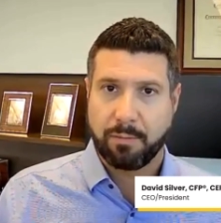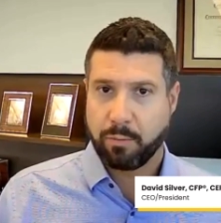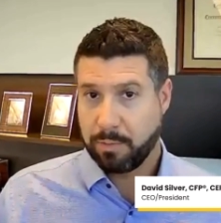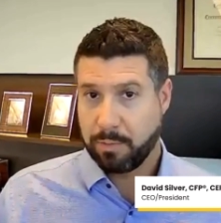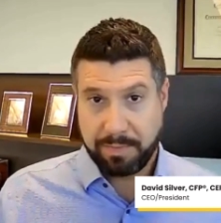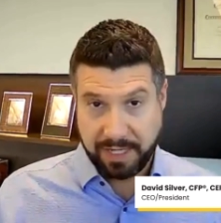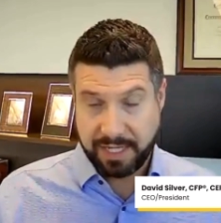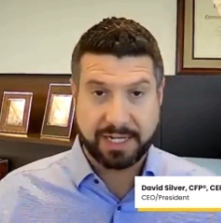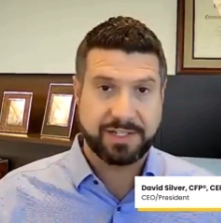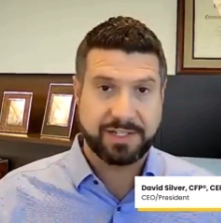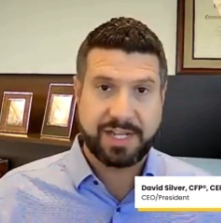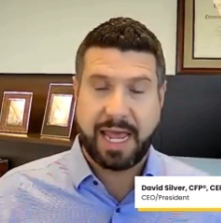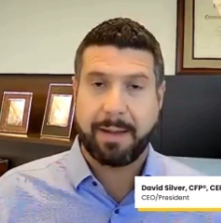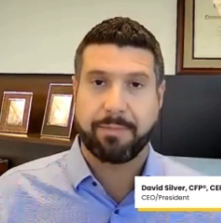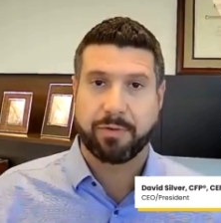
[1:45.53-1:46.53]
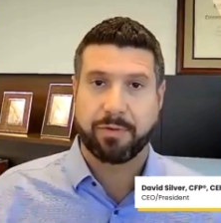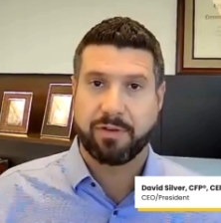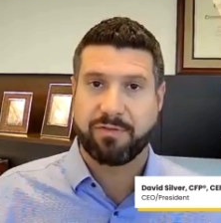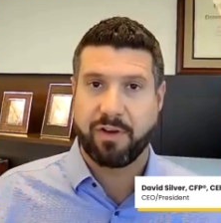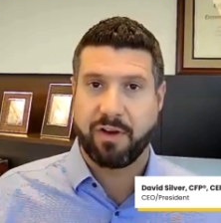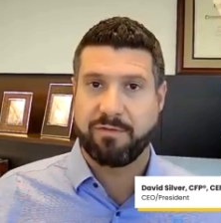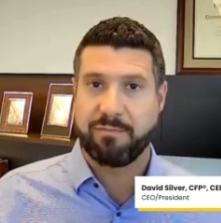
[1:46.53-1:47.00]
would be an example
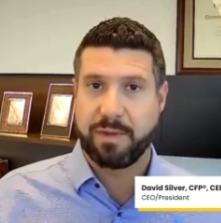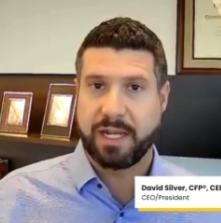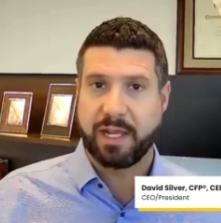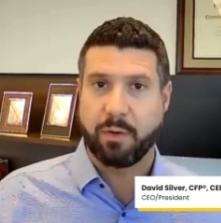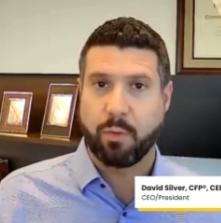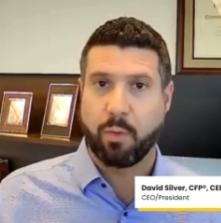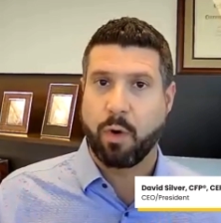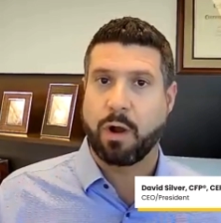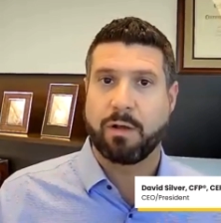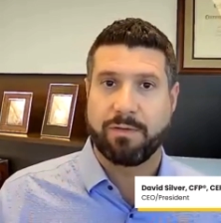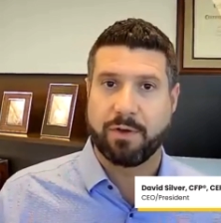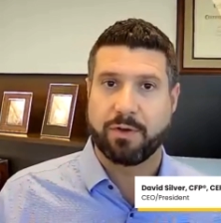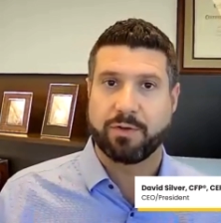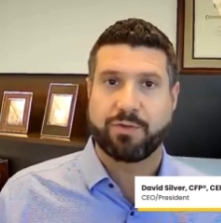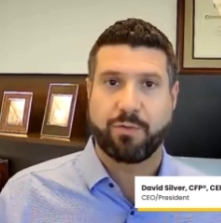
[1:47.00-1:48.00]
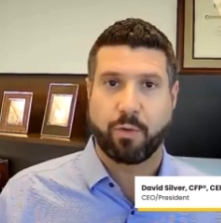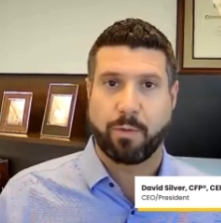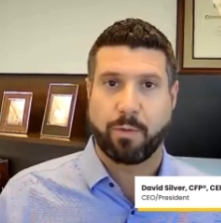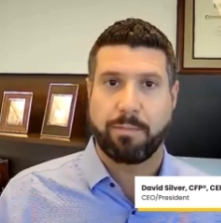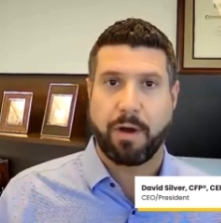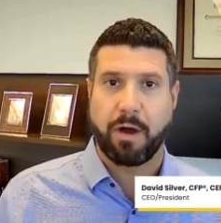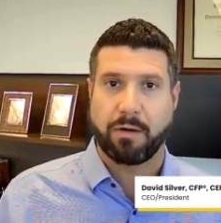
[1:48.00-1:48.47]
of meeting one of those
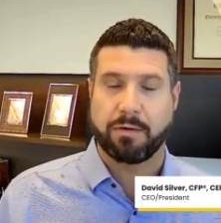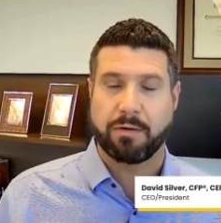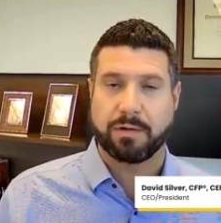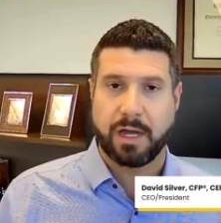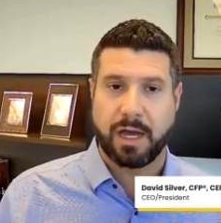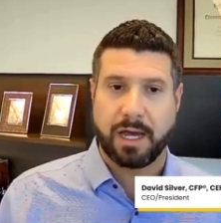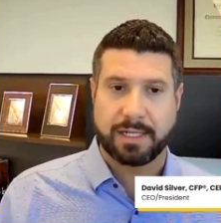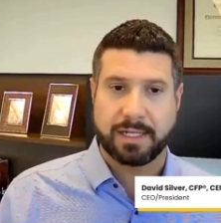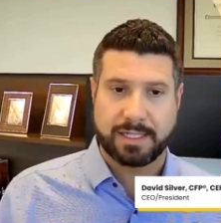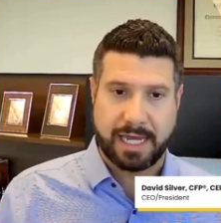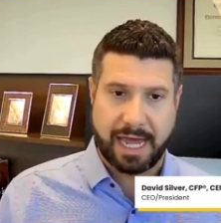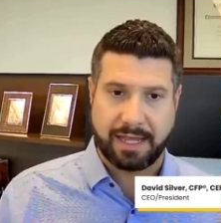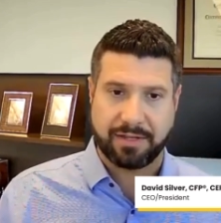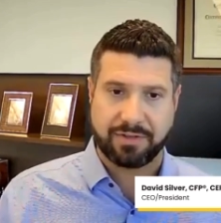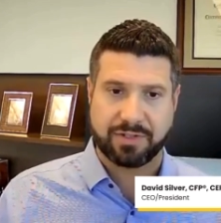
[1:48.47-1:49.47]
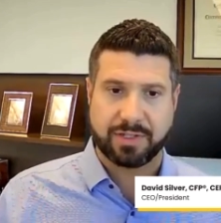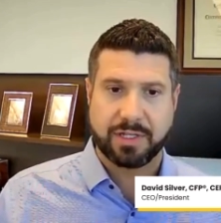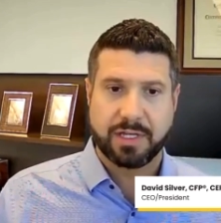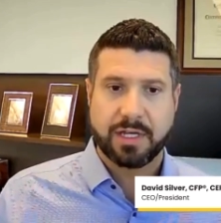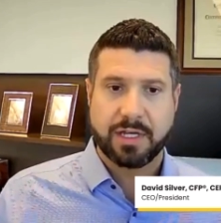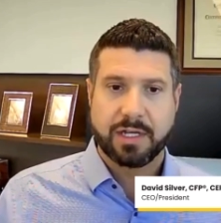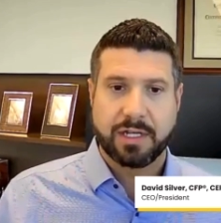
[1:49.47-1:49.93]
four-part tests.
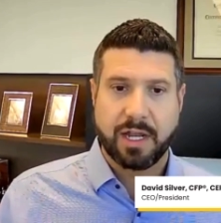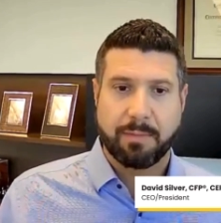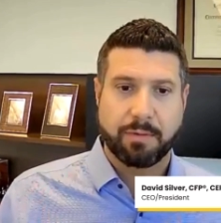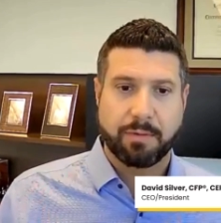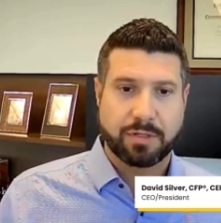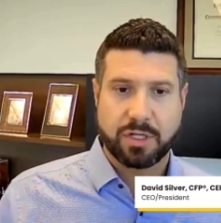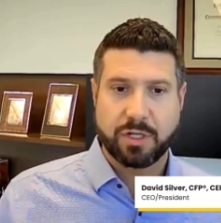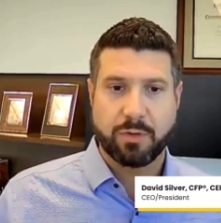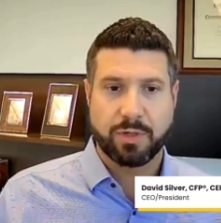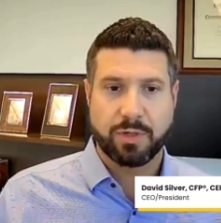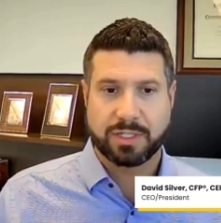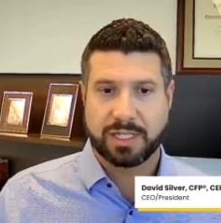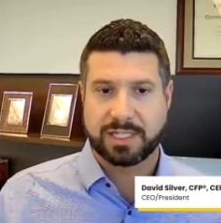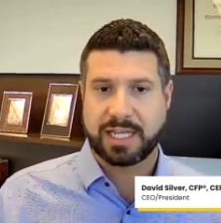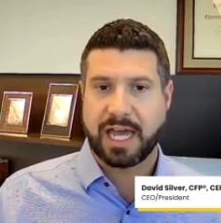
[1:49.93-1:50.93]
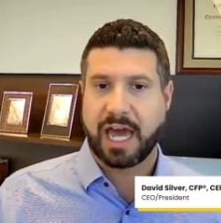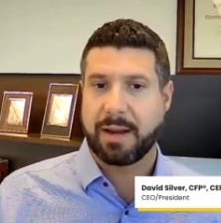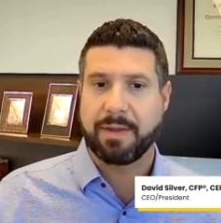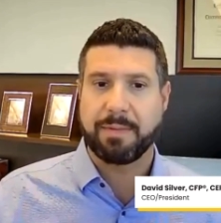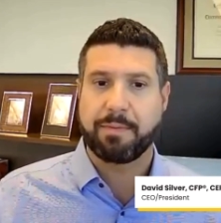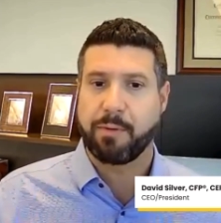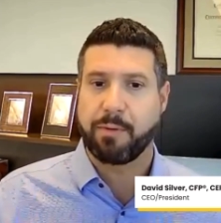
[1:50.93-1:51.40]
Number two is it's got to
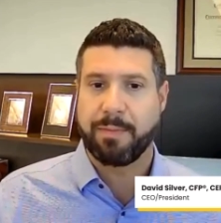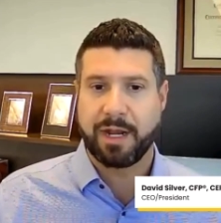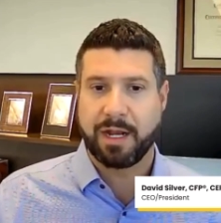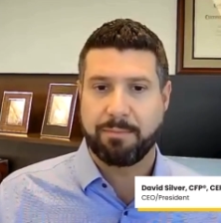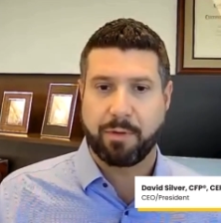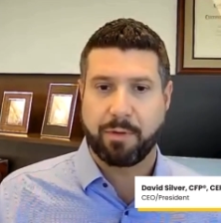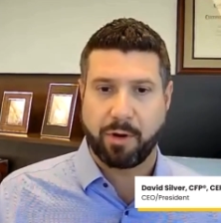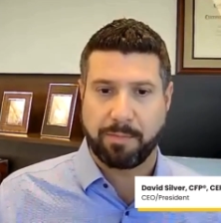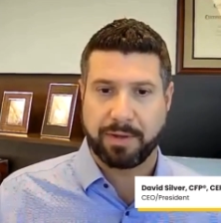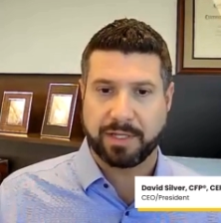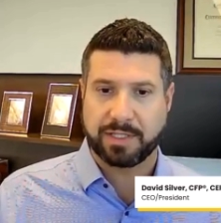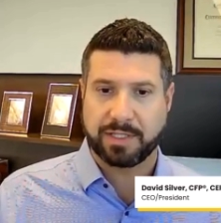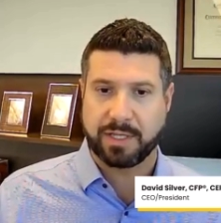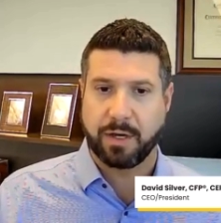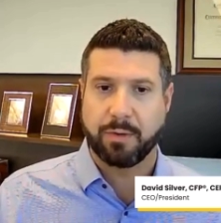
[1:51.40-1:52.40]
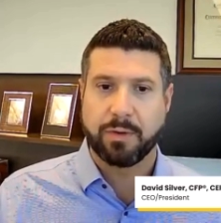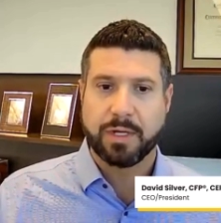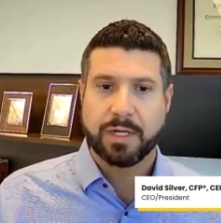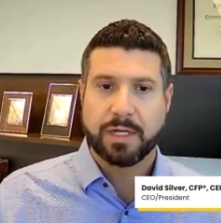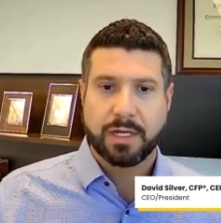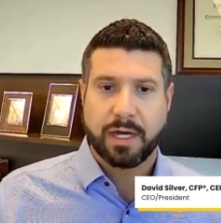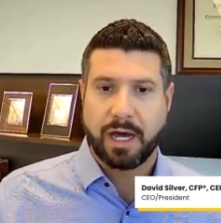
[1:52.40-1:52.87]
be permitted purpose. So
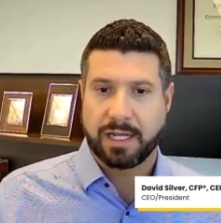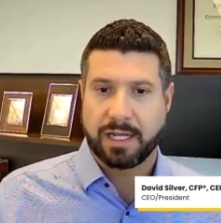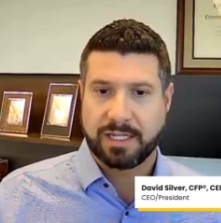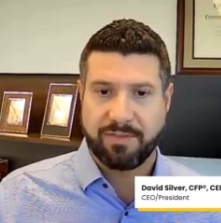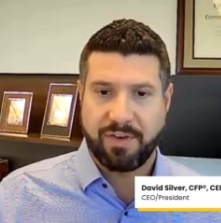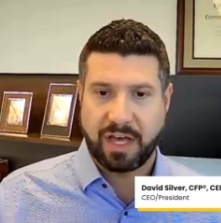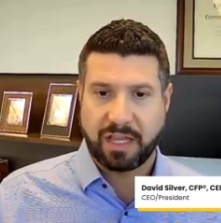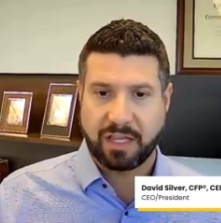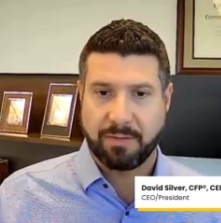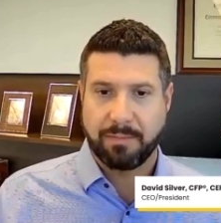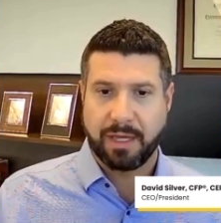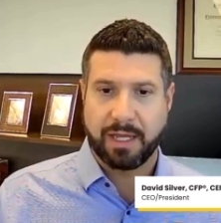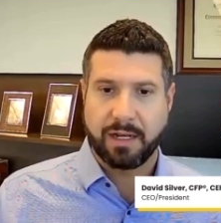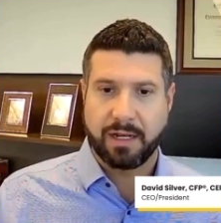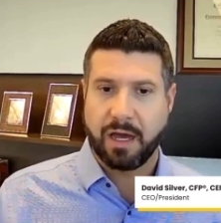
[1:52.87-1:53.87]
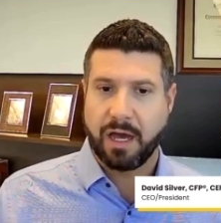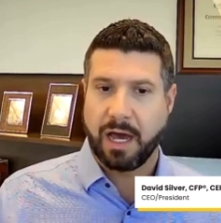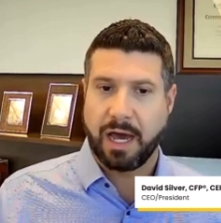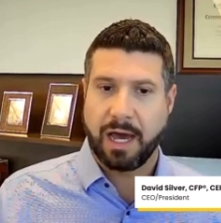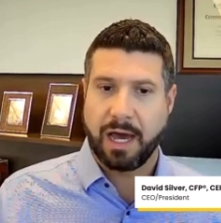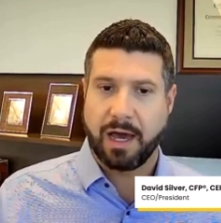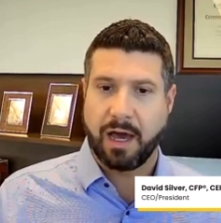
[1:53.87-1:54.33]
development
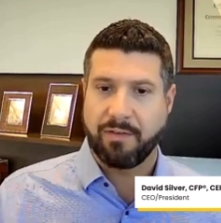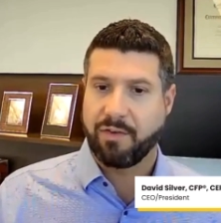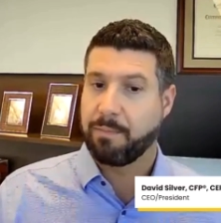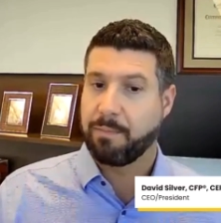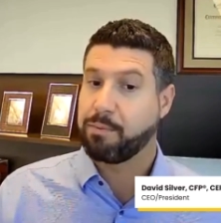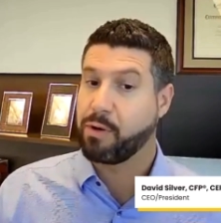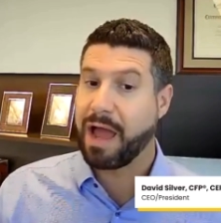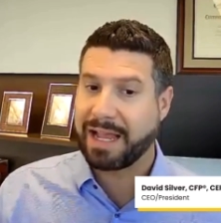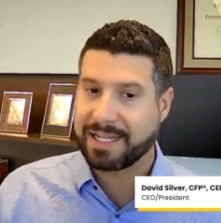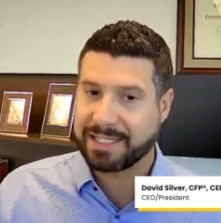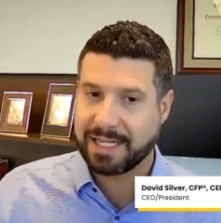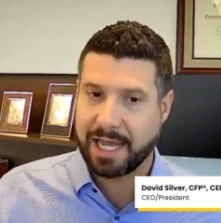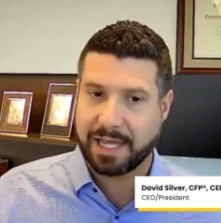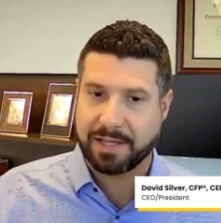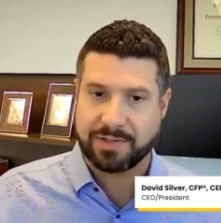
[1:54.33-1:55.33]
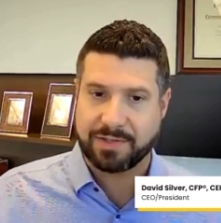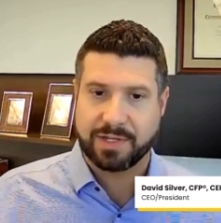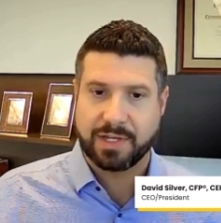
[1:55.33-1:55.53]
of a process.